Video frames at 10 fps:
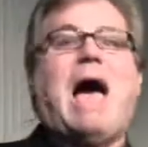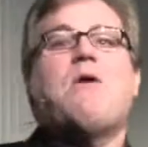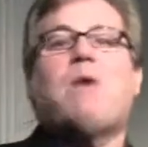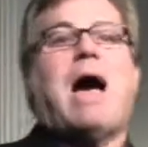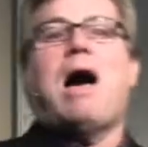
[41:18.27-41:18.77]

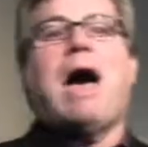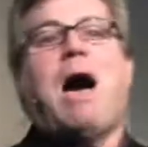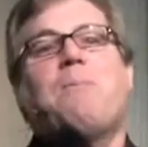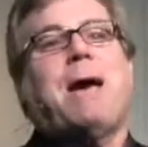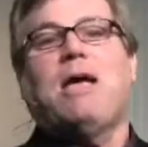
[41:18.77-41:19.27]
I'll,
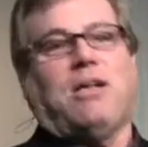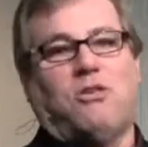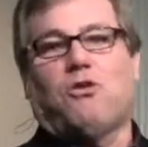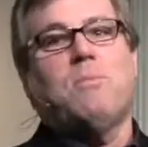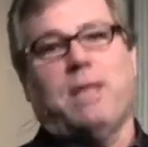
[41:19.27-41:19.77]
I'll pay
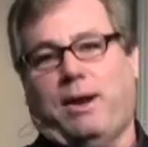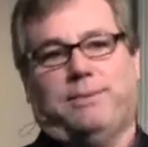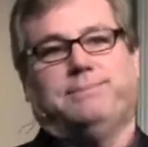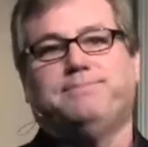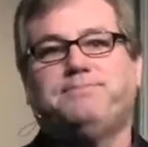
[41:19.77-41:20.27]
an
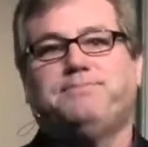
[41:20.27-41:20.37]
exterminator.